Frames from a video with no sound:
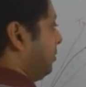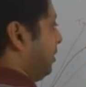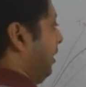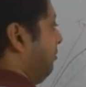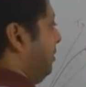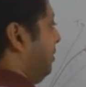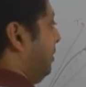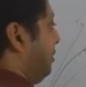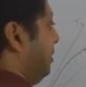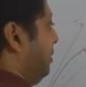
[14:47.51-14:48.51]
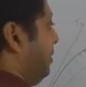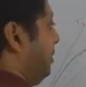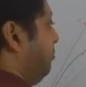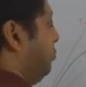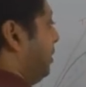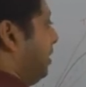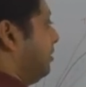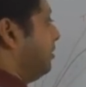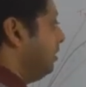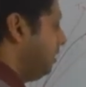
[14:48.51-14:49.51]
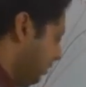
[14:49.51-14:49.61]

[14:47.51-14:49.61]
kBtc term, we can